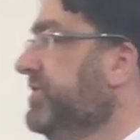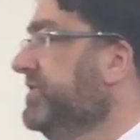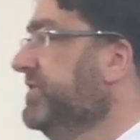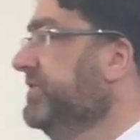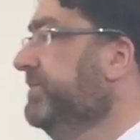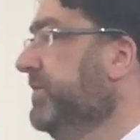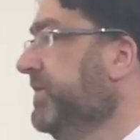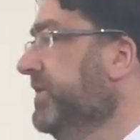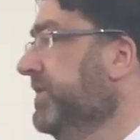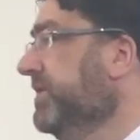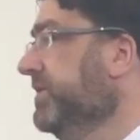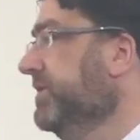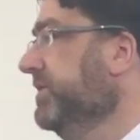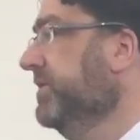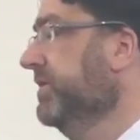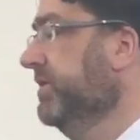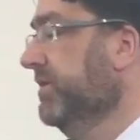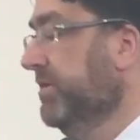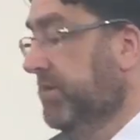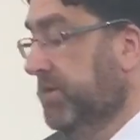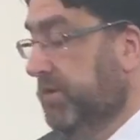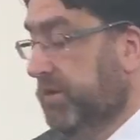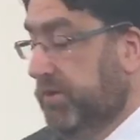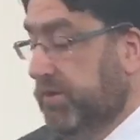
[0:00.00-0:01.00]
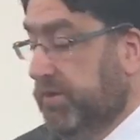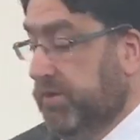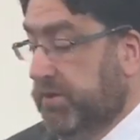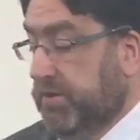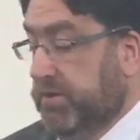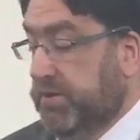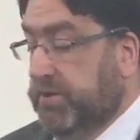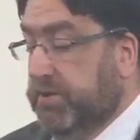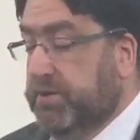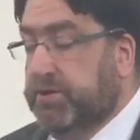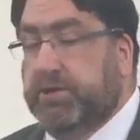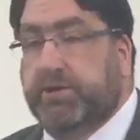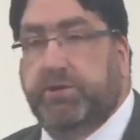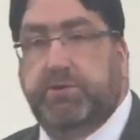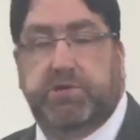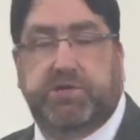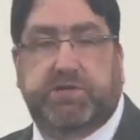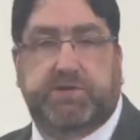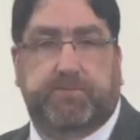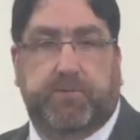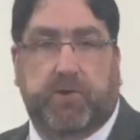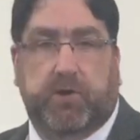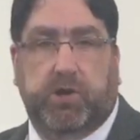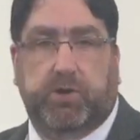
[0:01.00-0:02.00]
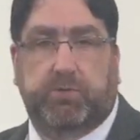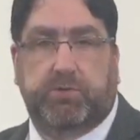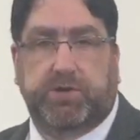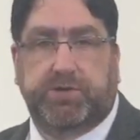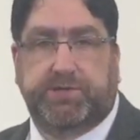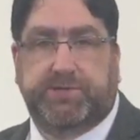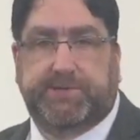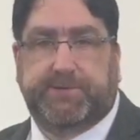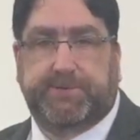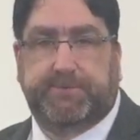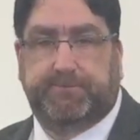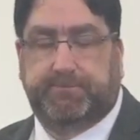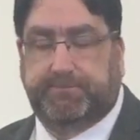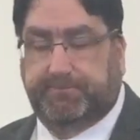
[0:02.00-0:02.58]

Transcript: Spirit to his followers.